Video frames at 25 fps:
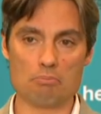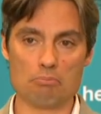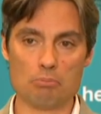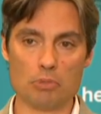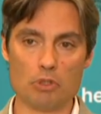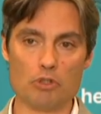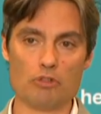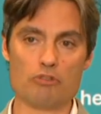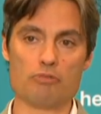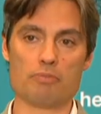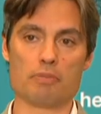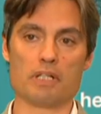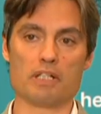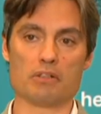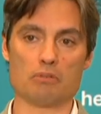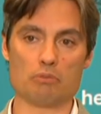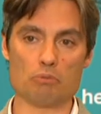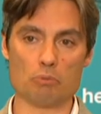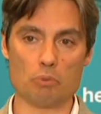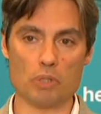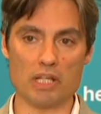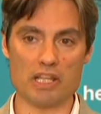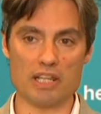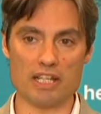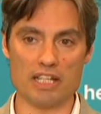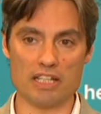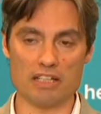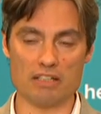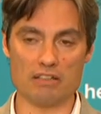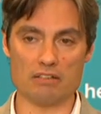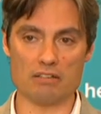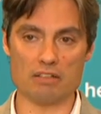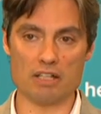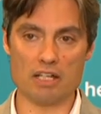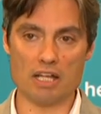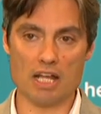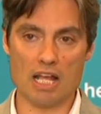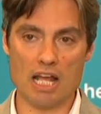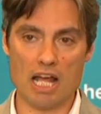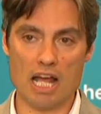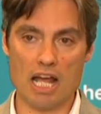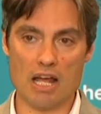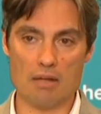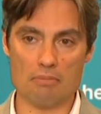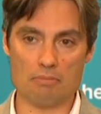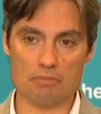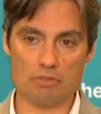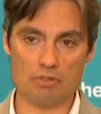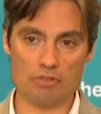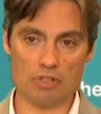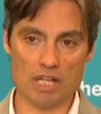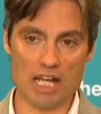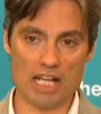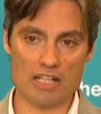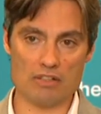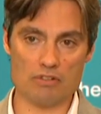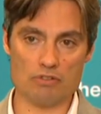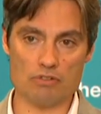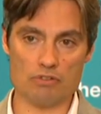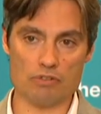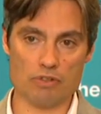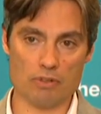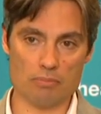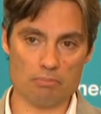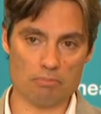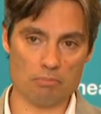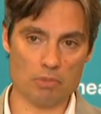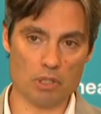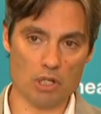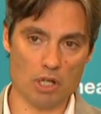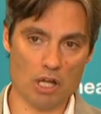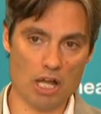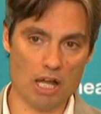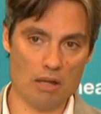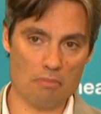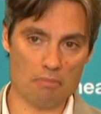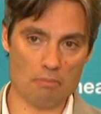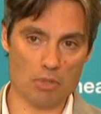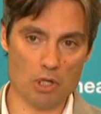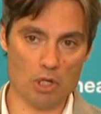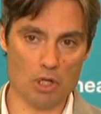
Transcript: movement within um, states from um,